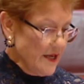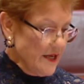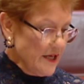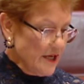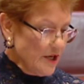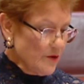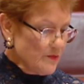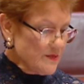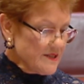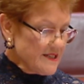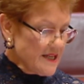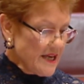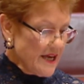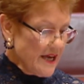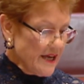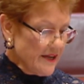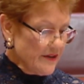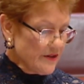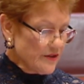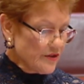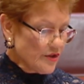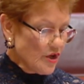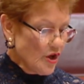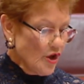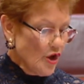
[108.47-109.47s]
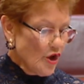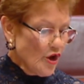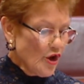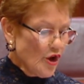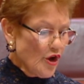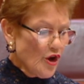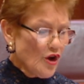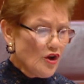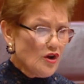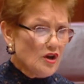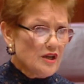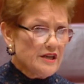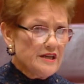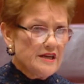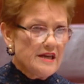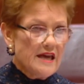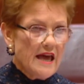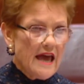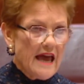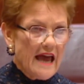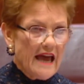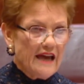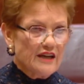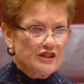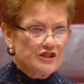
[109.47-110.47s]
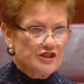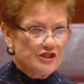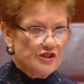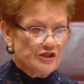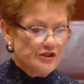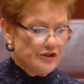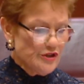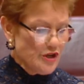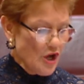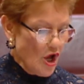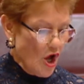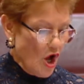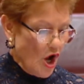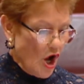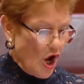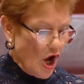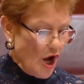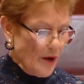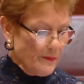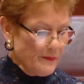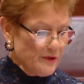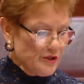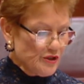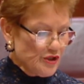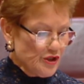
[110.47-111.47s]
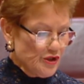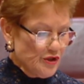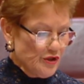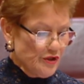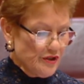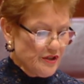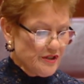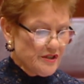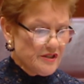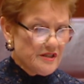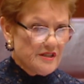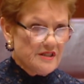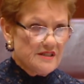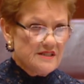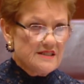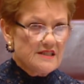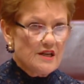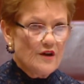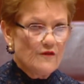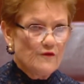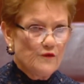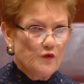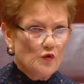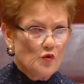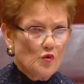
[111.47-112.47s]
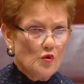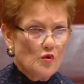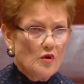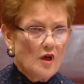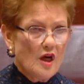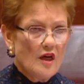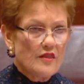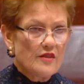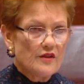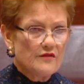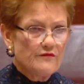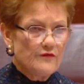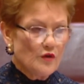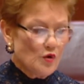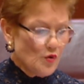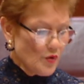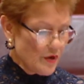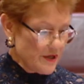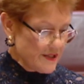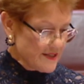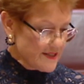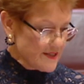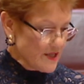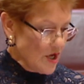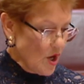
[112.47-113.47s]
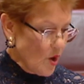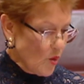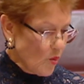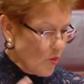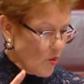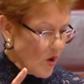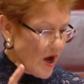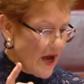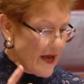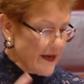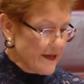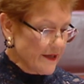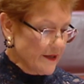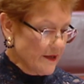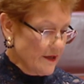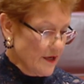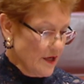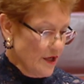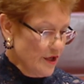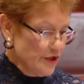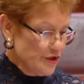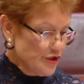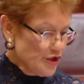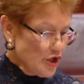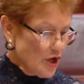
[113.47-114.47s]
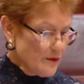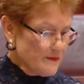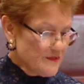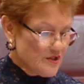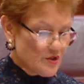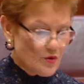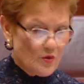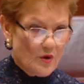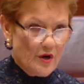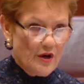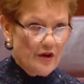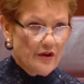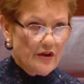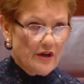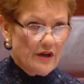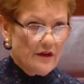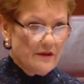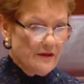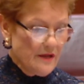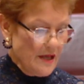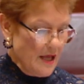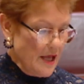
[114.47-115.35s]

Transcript: It was headed, Early Action Opportunities for the Voice. 1. Jobs quota.